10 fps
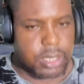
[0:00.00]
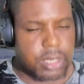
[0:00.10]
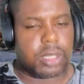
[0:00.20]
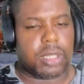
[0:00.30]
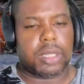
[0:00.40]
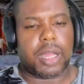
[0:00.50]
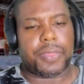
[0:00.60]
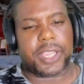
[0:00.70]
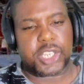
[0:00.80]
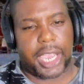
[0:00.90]
I think
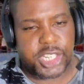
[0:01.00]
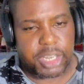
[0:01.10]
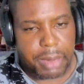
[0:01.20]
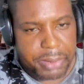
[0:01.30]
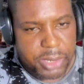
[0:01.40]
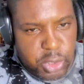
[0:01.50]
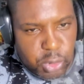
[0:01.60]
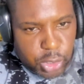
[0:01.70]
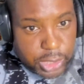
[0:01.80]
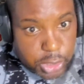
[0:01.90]
AJ may be too long in the
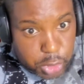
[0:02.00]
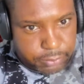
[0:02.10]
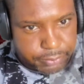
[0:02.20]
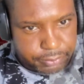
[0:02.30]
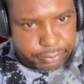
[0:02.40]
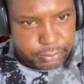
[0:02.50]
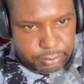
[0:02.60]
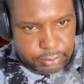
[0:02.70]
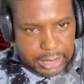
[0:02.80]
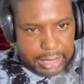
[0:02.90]
tooth.
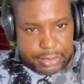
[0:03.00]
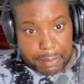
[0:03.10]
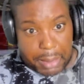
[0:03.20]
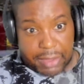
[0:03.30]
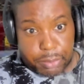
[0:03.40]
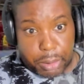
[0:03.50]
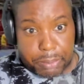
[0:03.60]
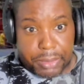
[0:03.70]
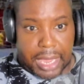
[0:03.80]
They may have a problem there.